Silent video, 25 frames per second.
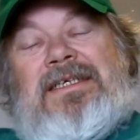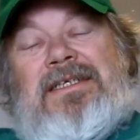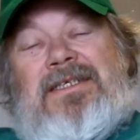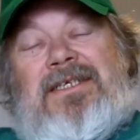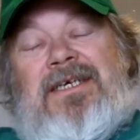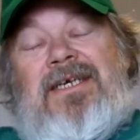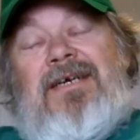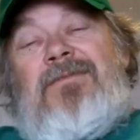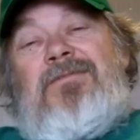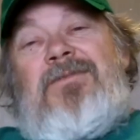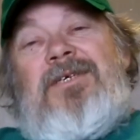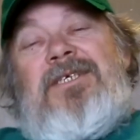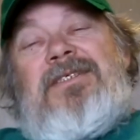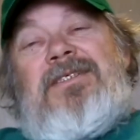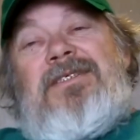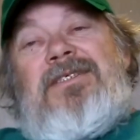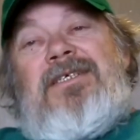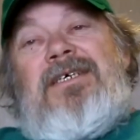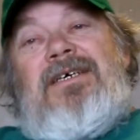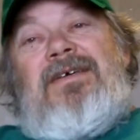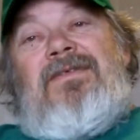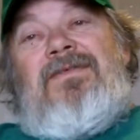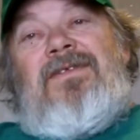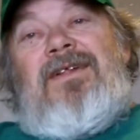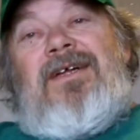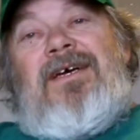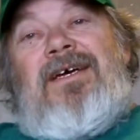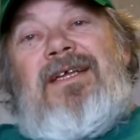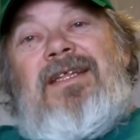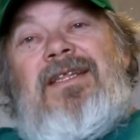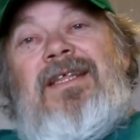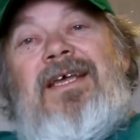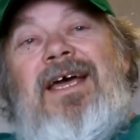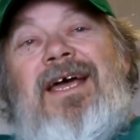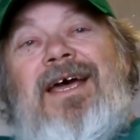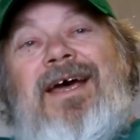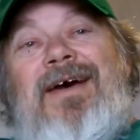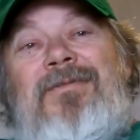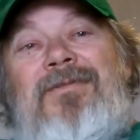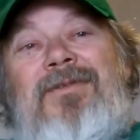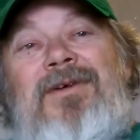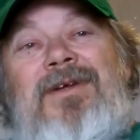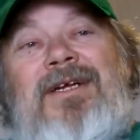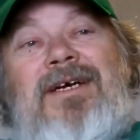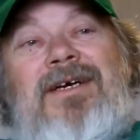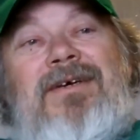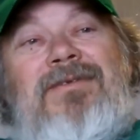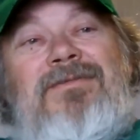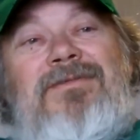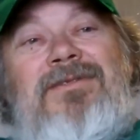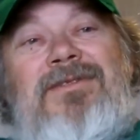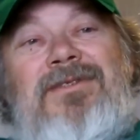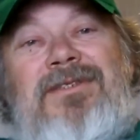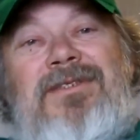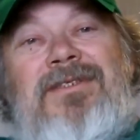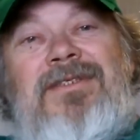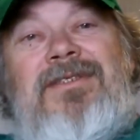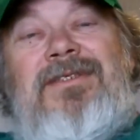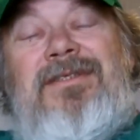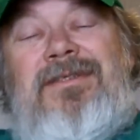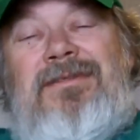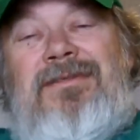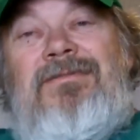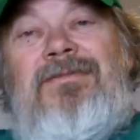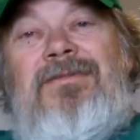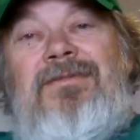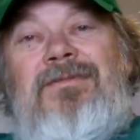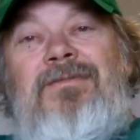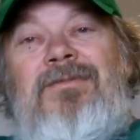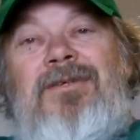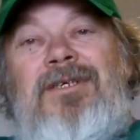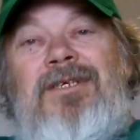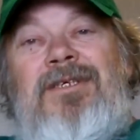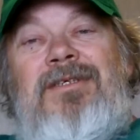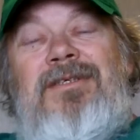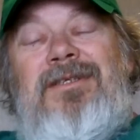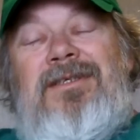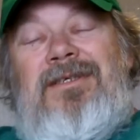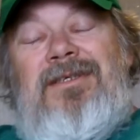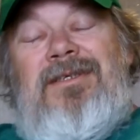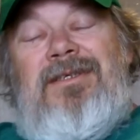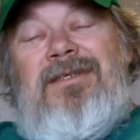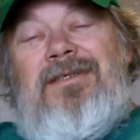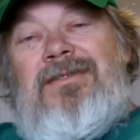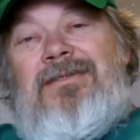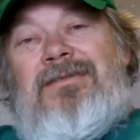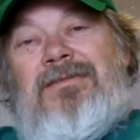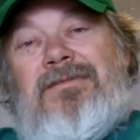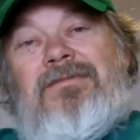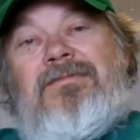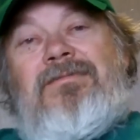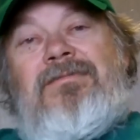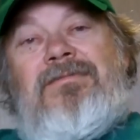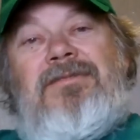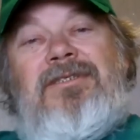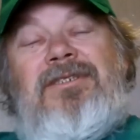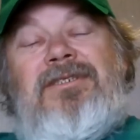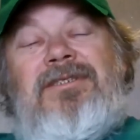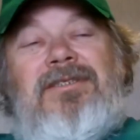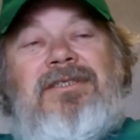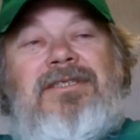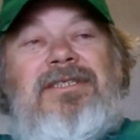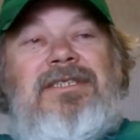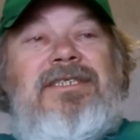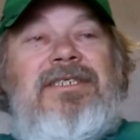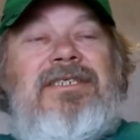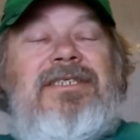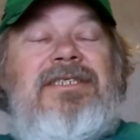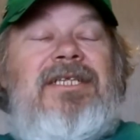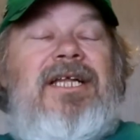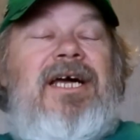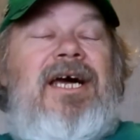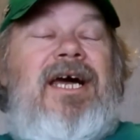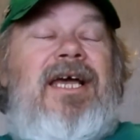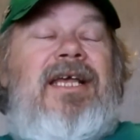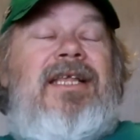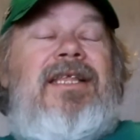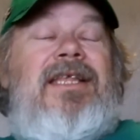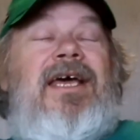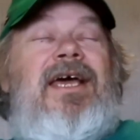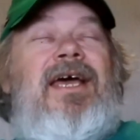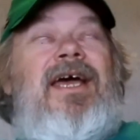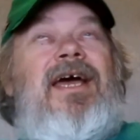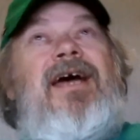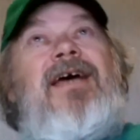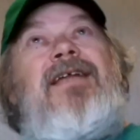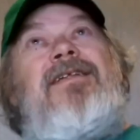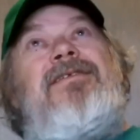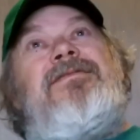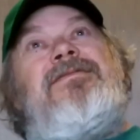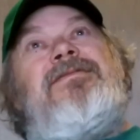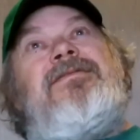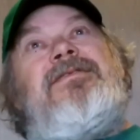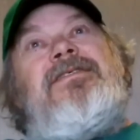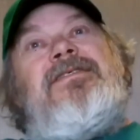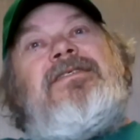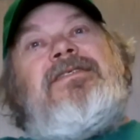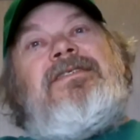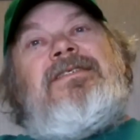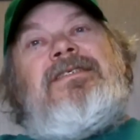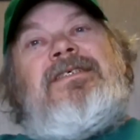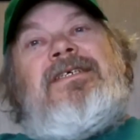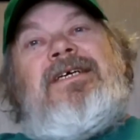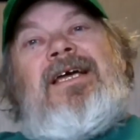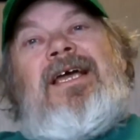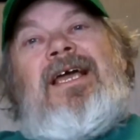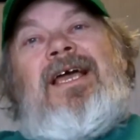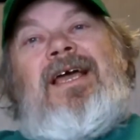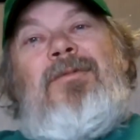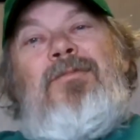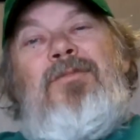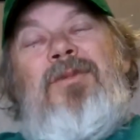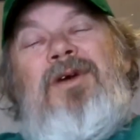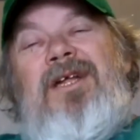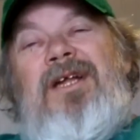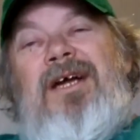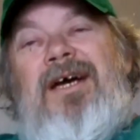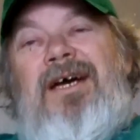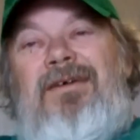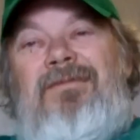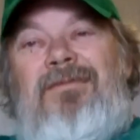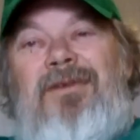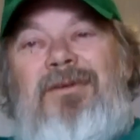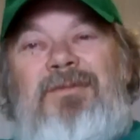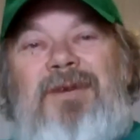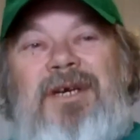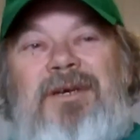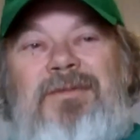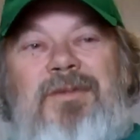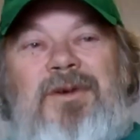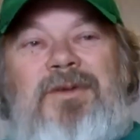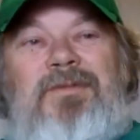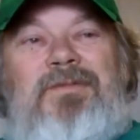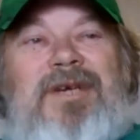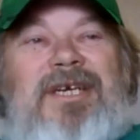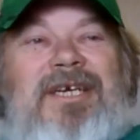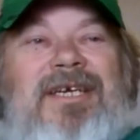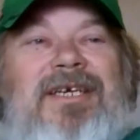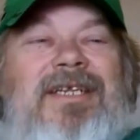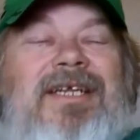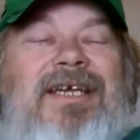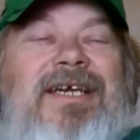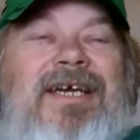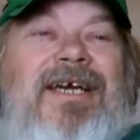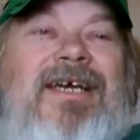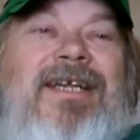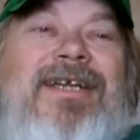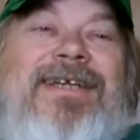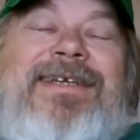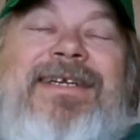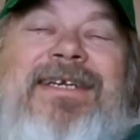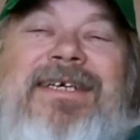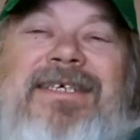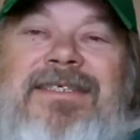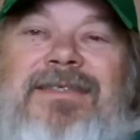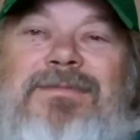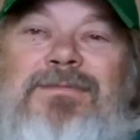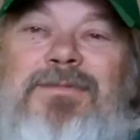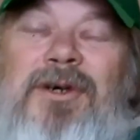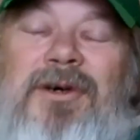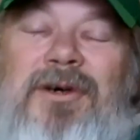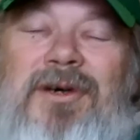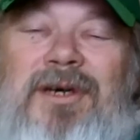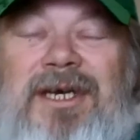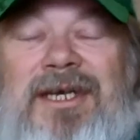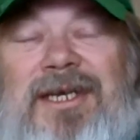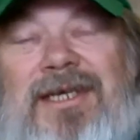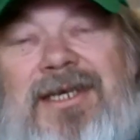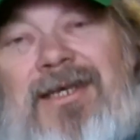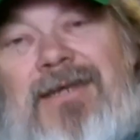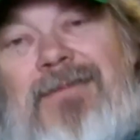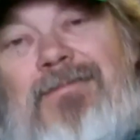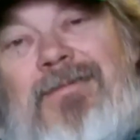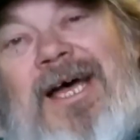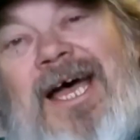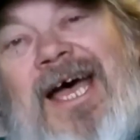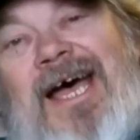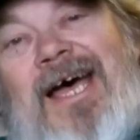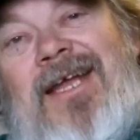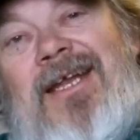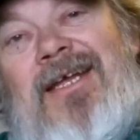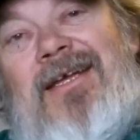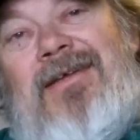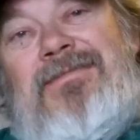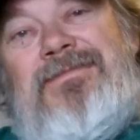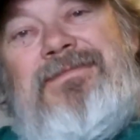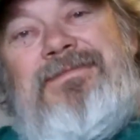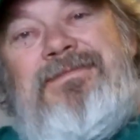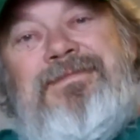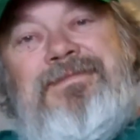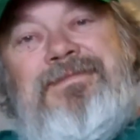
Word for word: tell me stuff like that when I was just wee little little kid like that. But I remember being kind of disappointed about it.